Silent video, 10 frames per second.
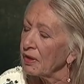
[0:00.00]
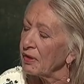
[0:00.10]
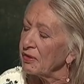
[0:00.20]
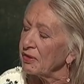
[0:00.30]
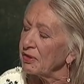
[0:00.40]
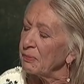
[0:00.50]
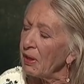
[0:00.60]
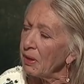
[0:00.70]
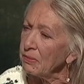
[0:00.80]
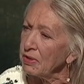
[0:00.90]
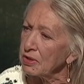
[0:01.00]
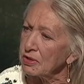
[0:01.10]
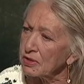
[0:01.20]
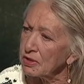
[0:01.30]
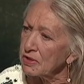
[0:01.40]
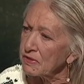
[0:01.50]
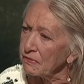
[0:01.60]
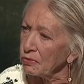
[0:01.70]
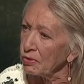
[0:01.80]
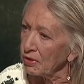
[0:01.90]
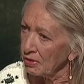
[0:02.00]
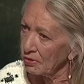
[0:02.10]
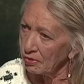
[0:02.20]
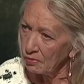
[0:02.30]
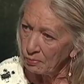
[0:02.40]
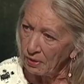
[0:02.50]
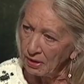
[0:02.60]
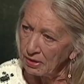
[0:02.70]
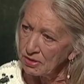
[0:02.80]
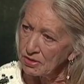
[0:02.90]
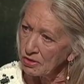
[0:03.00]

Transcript: The department is, is flawed in a lot of ways.